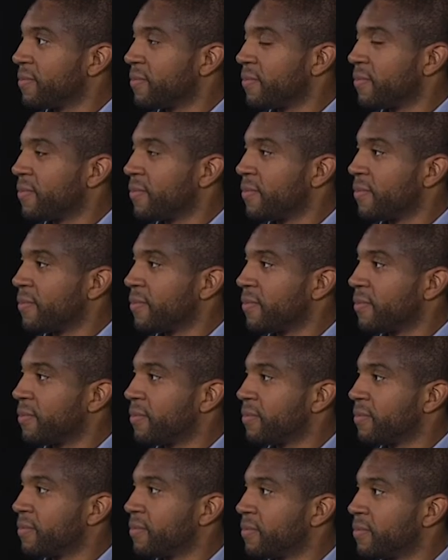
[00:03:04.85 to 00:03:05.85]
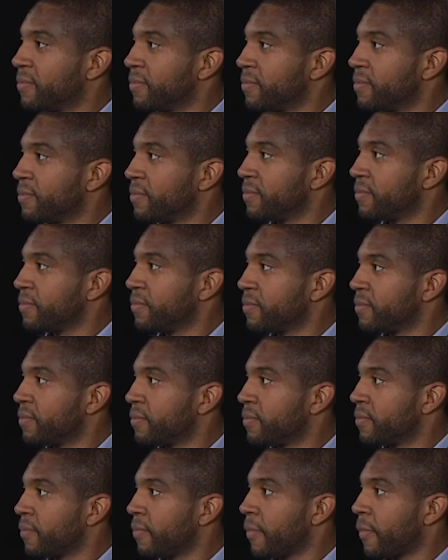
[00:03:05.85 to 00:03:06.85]

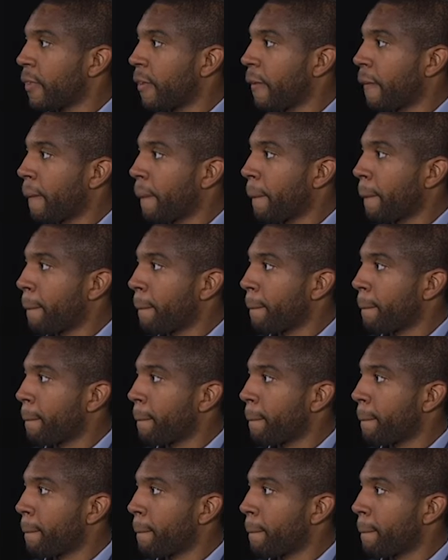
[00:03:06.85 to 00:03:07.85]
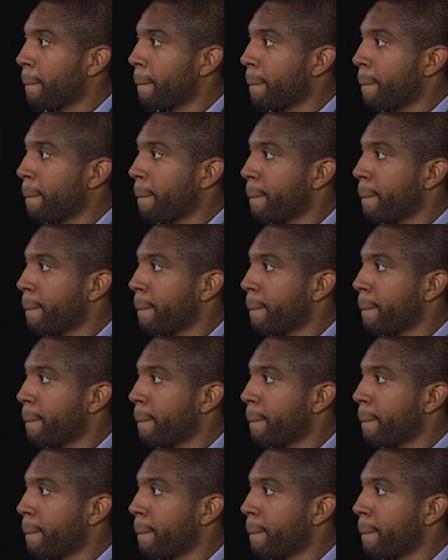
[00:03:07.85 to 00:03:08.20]
No words are spoken by the person on screen.